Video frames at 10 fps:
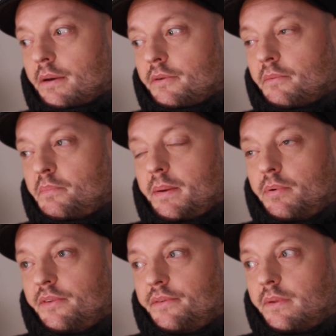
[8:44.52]
So
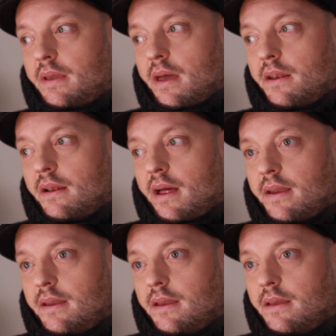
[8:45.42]
people can't
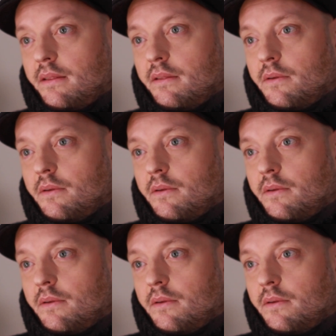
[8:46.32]
like